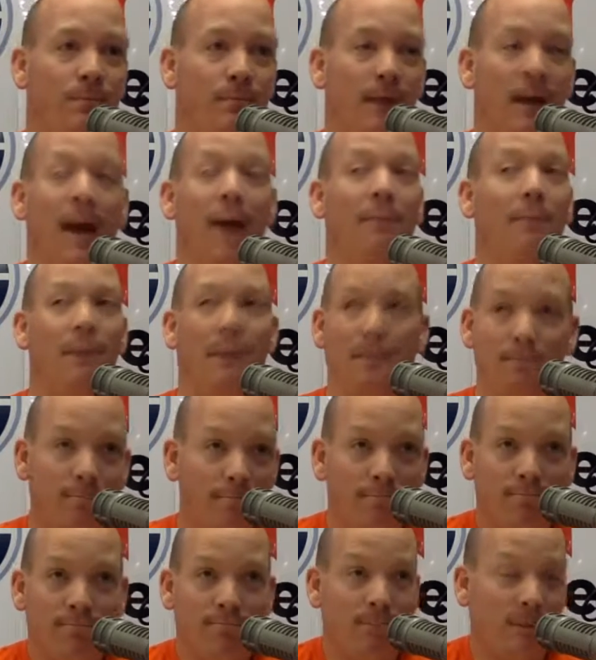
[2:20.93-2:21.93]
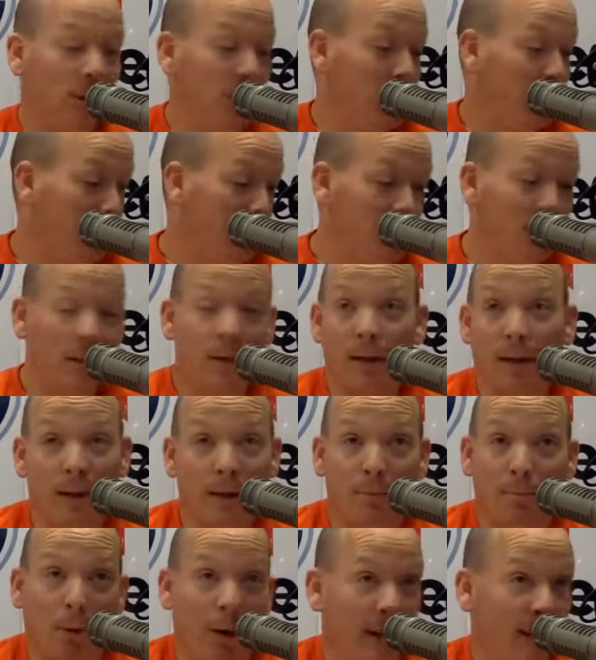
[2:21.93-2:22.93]
I'm just going
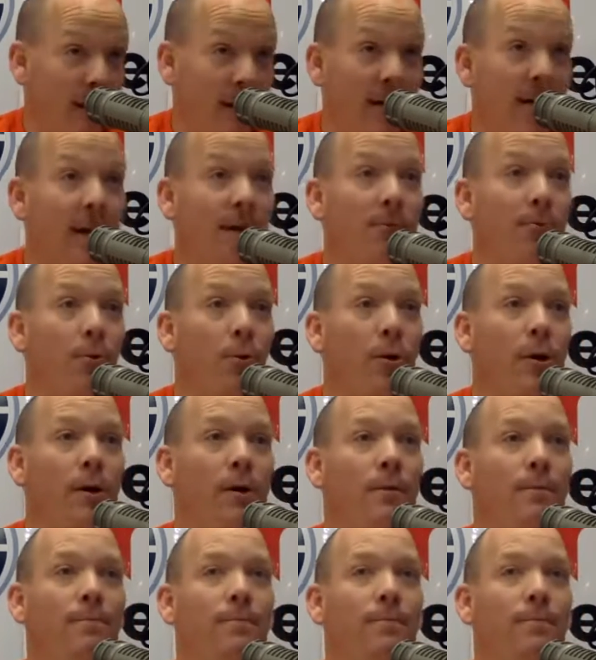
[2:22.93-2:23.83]
to break that down for you.